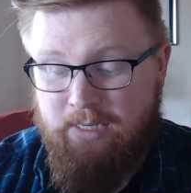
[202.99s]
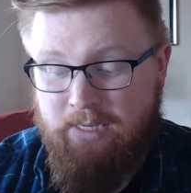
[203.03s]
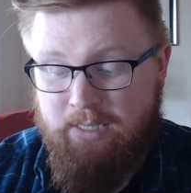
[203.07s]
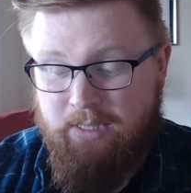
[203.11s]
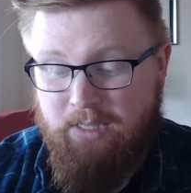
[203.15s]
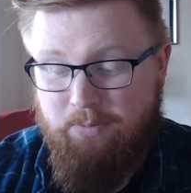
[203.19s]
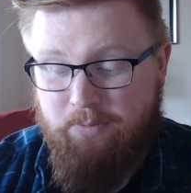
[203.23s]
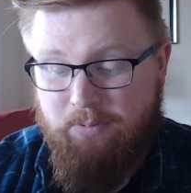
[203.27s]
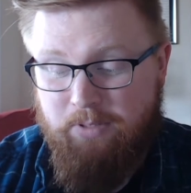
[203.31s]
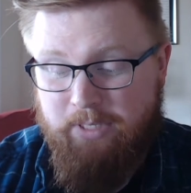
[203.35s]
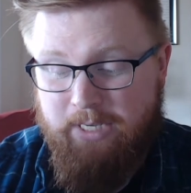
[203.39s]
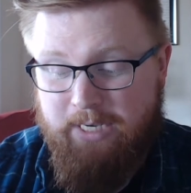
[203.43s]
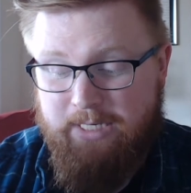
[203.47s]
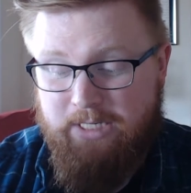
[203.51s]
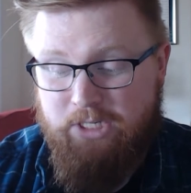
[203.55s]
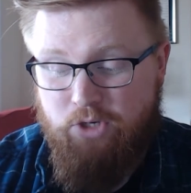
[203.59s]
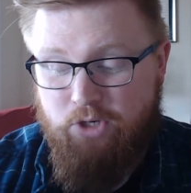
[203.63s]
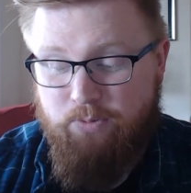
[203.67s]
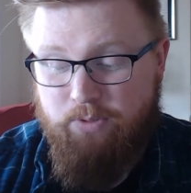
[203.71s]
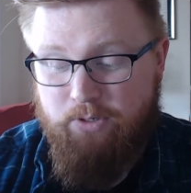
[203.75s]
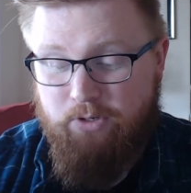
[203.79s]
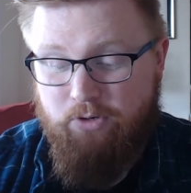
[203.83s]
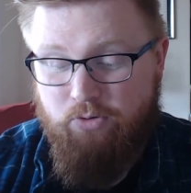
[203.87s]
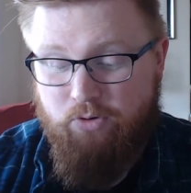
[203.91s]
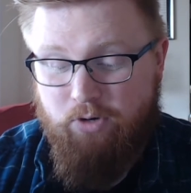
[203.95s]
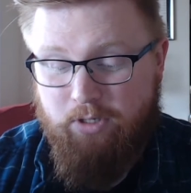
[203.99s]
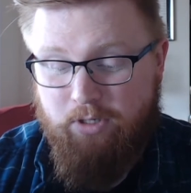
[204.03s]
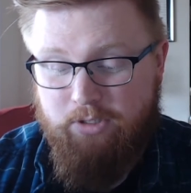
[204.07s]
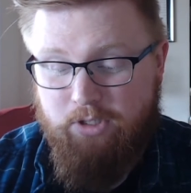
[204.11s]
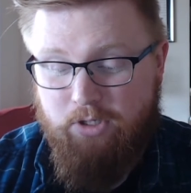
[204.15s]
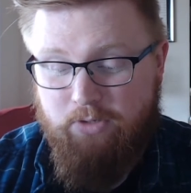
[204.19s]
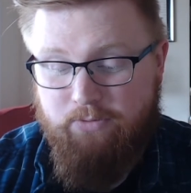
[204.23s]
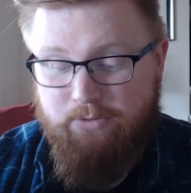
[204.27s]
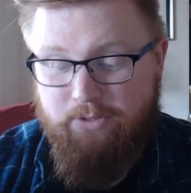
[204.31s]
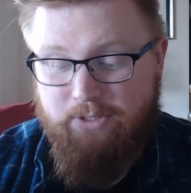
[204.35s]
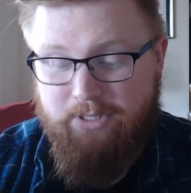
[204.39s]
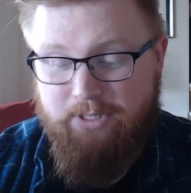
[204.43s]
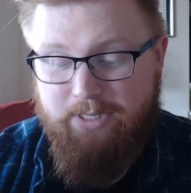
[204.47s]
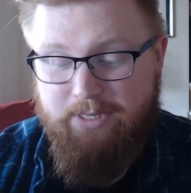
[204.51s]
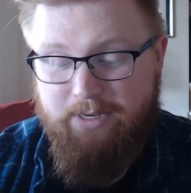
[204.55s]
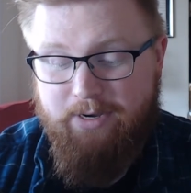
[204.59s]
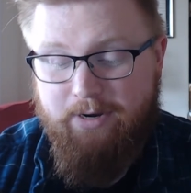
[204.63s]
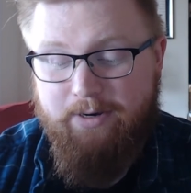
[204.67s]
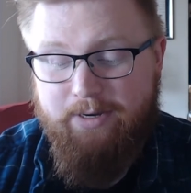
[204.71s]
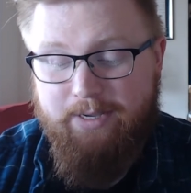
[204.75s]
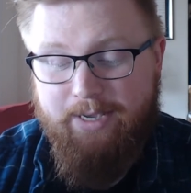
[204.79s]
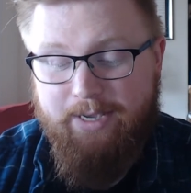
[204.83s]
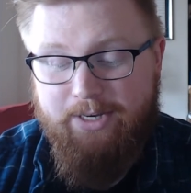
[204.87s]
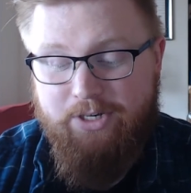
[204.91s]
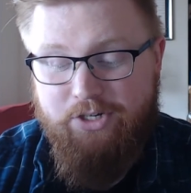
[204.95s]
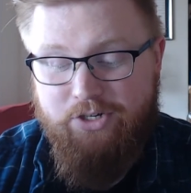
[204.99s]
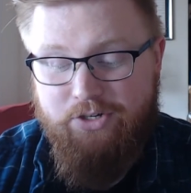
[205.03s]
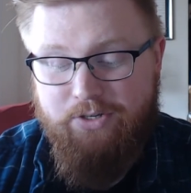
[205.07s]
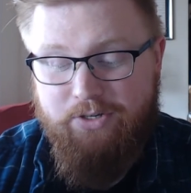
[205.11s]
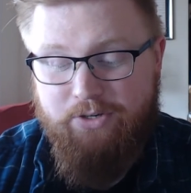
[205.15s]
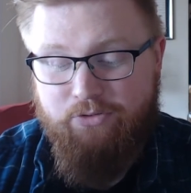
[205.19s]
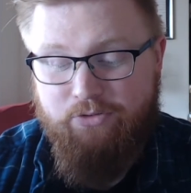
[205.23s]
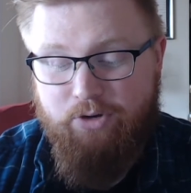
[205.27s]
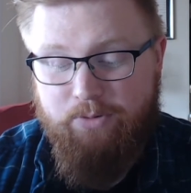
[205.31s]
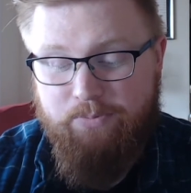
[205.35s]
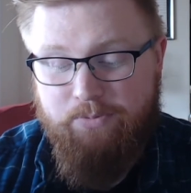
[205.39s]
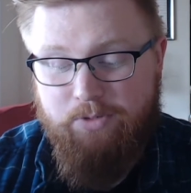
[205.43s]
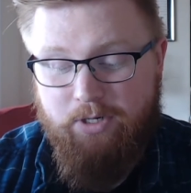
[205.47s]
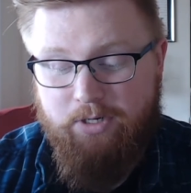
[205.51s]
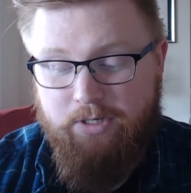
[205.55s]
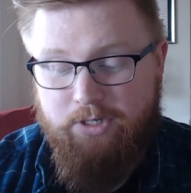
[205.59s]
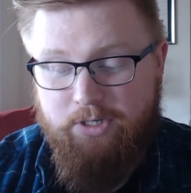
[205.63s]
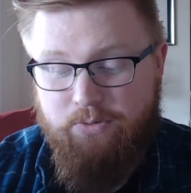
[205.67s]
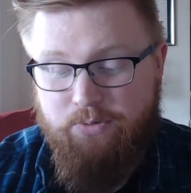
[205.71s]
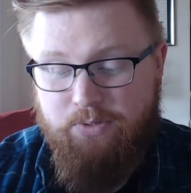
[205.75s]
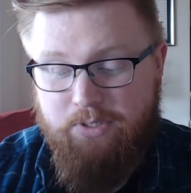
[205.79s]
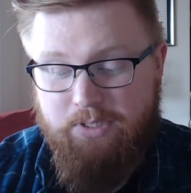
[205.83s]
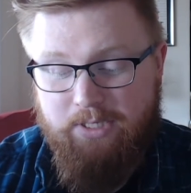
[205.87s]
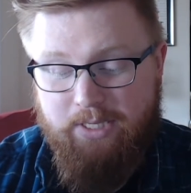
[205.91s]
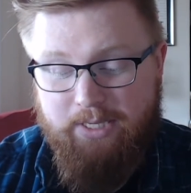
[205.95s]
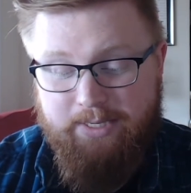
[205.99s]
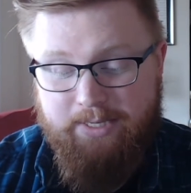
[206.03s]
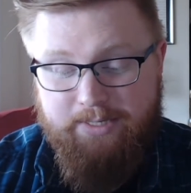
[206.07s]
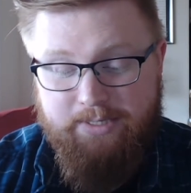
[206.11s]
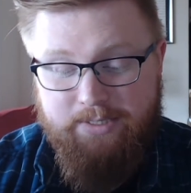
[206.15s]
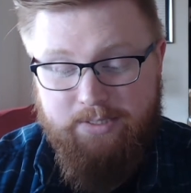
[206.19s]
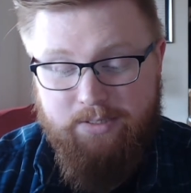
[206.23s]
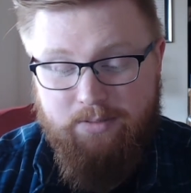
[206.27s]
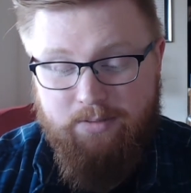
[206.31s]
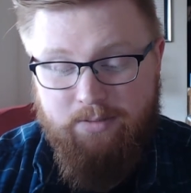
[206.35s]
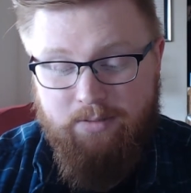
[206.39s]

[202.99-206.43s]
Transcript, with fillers: The plagued human crawled over to the Archangel and gripped onto his legs.